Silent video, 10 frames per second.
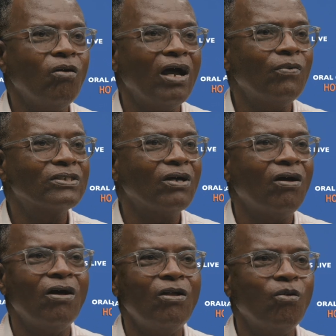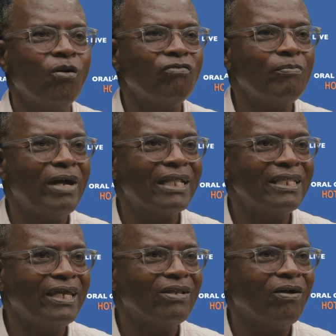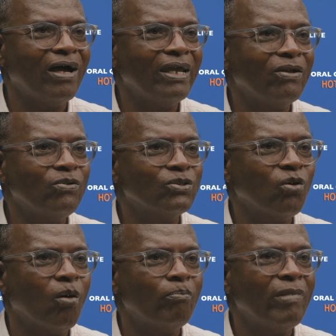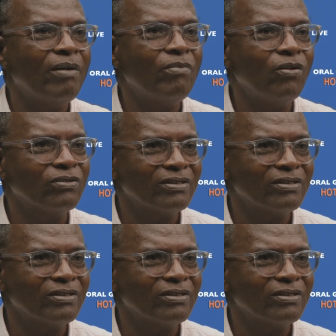I was all over Martinique and all I could do was open my mouth.